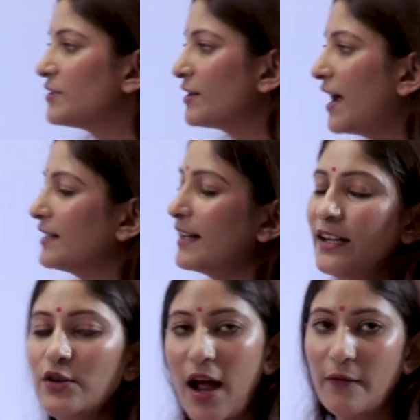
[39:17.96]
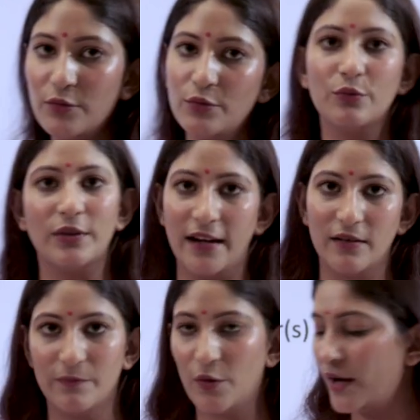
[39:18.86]
is or are correct, you have to do that,
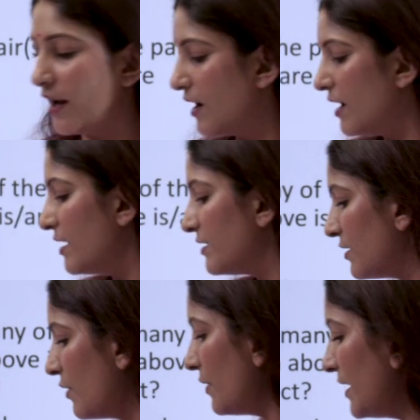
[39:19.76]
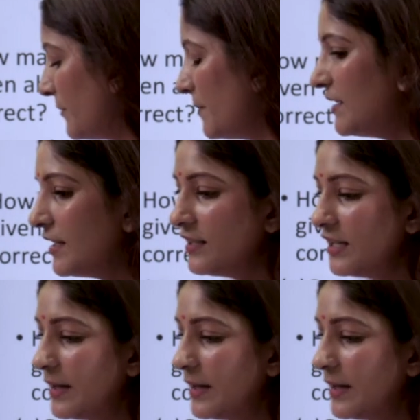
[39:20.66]
okay? So let me take the